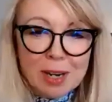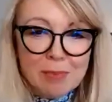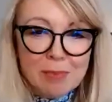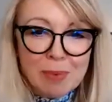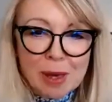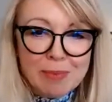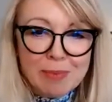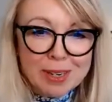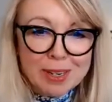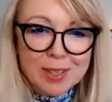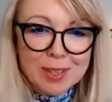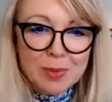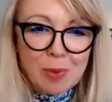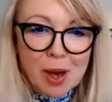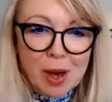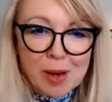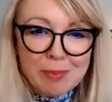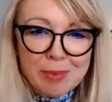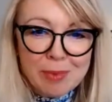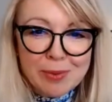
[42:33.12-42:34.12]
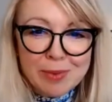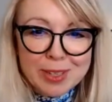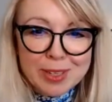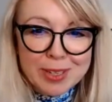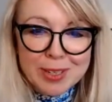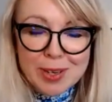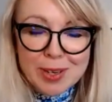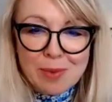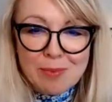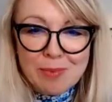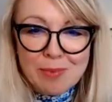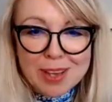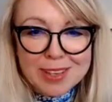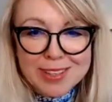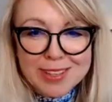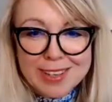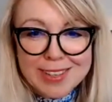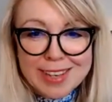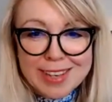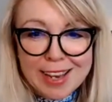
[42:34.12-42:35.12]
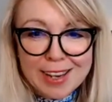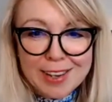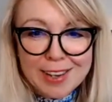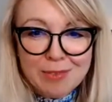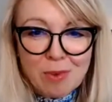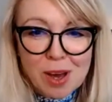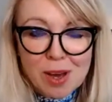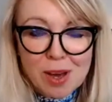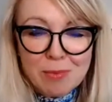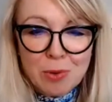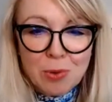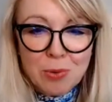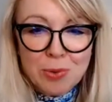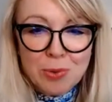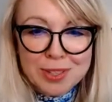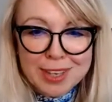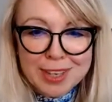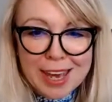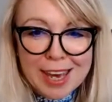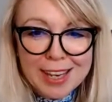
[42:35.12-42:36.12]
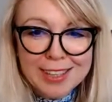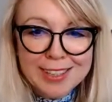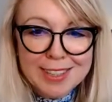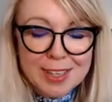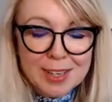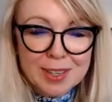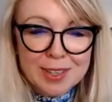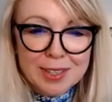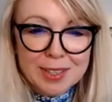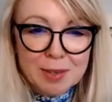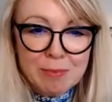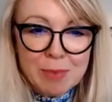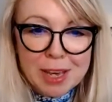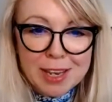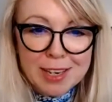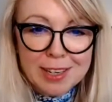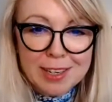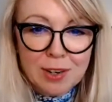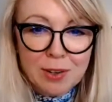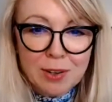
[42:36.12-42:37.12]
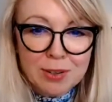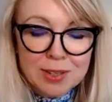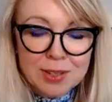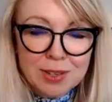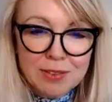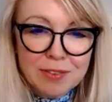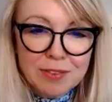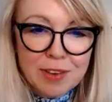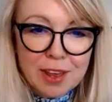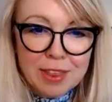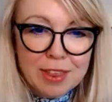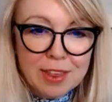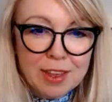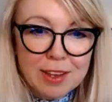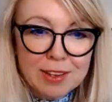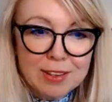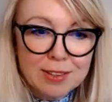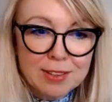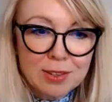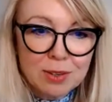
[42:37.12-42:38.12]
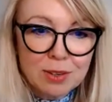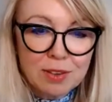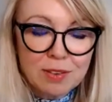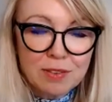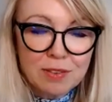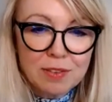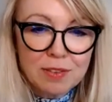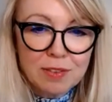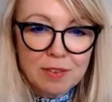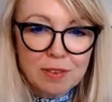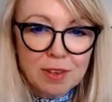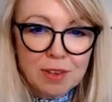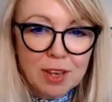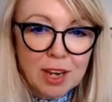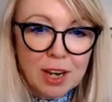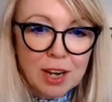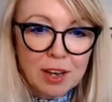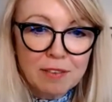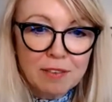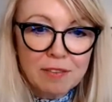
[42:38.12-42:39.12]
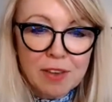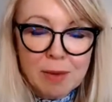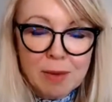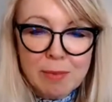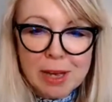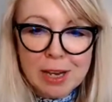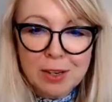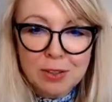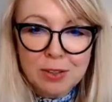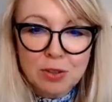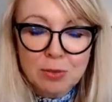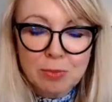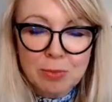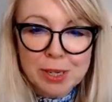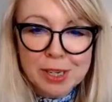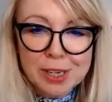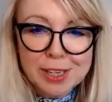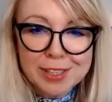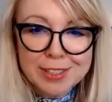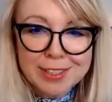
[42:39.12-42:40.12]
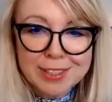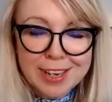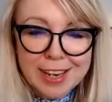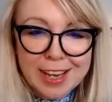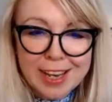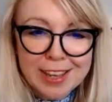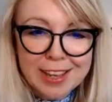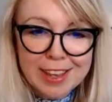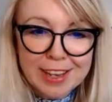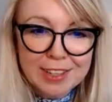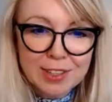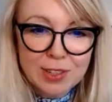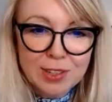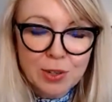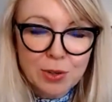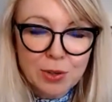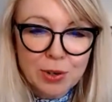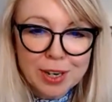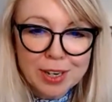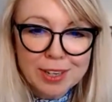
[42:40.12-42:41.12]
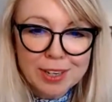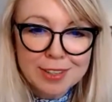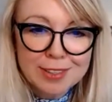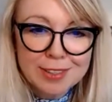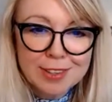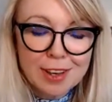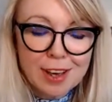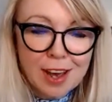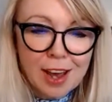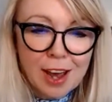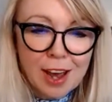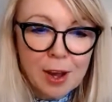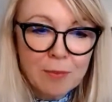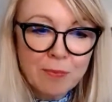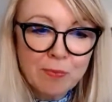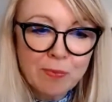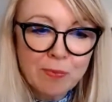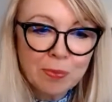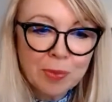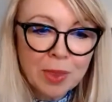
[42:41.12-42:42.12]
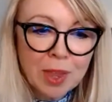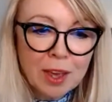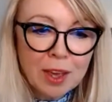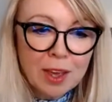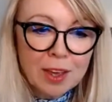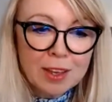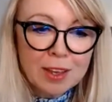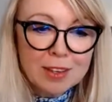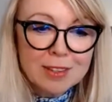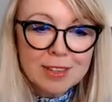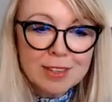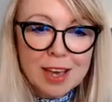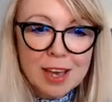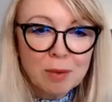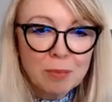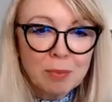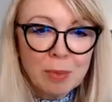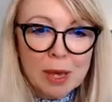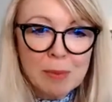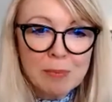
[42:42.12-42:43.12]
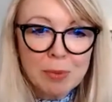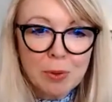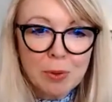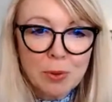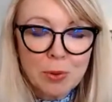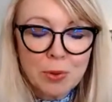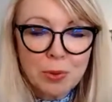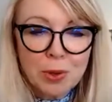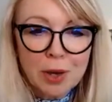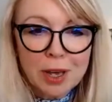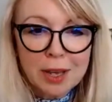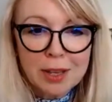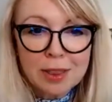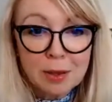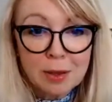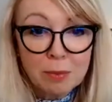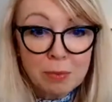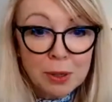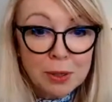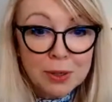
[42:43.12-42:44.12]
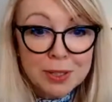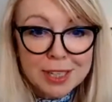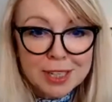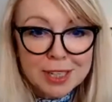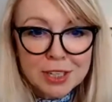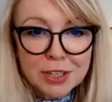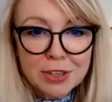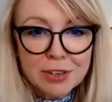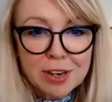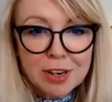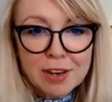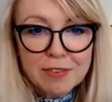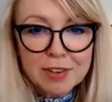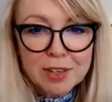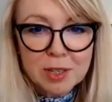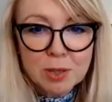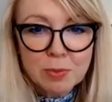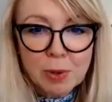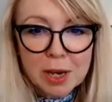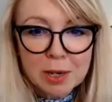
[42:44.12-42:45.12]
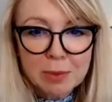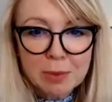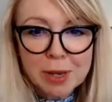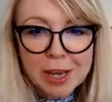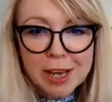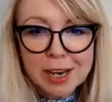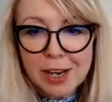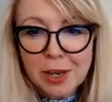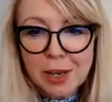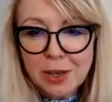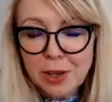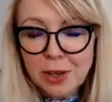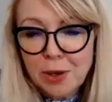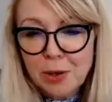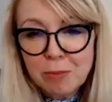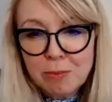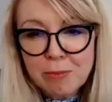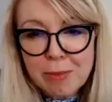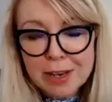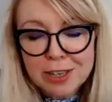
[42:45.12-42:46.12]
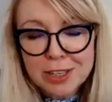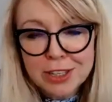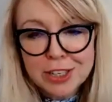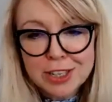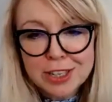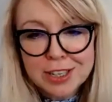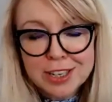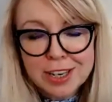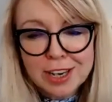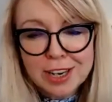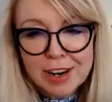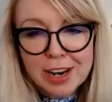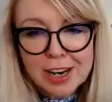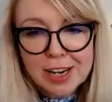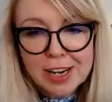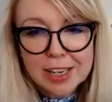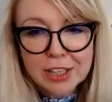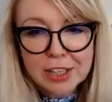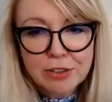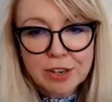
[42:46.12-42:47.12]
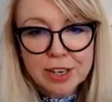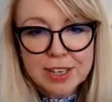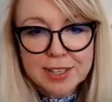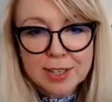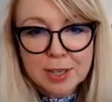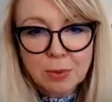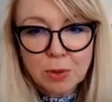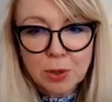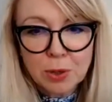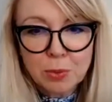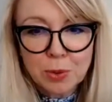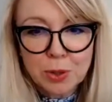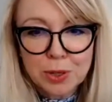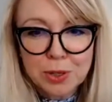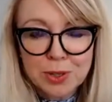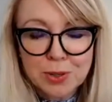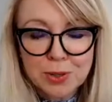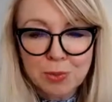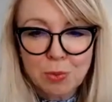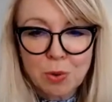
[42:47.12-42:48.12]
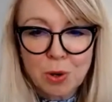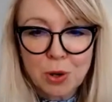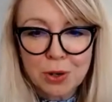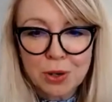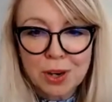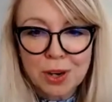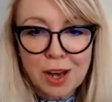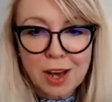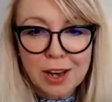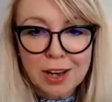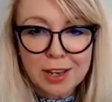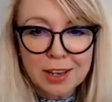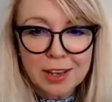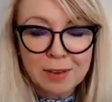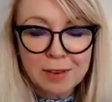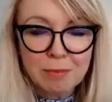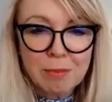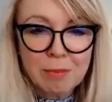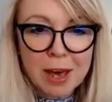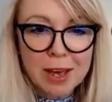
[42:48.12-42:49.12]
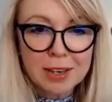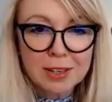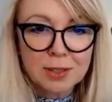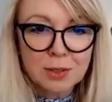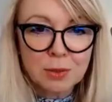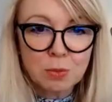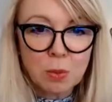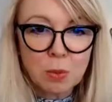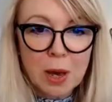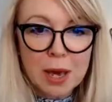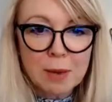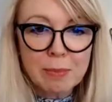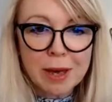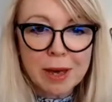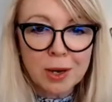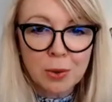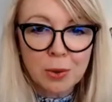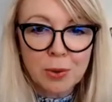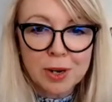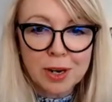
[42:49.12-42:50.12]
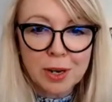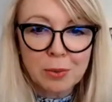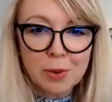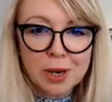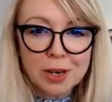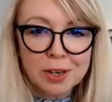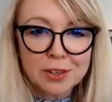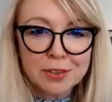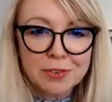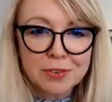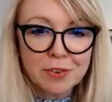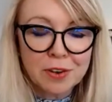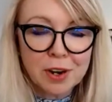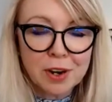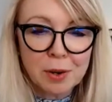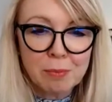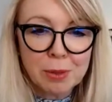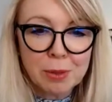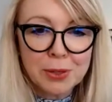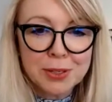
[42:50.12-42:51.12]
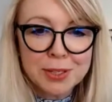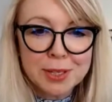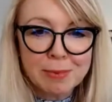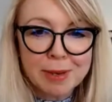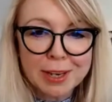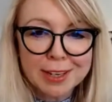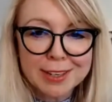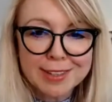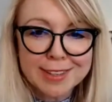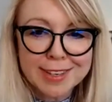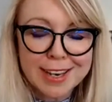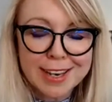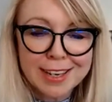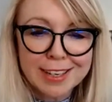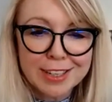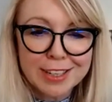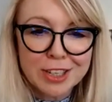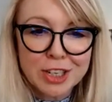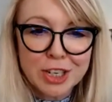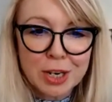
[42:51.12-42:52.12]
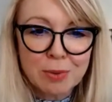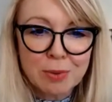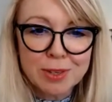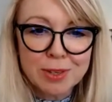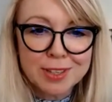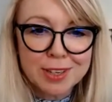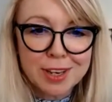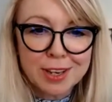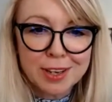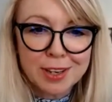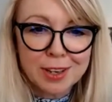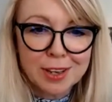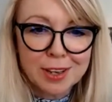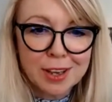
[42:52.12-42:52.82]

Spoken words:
people inspire me, which is, as I said, why I'm always keen to meet lots of other sort of female entrepreneurs and hear their stories. Certain people in the beauty industry have inspired me. I know you mentioned her earlier, Tracy Woodward's one. I met way back when I worked for a beauty magazine, and she was at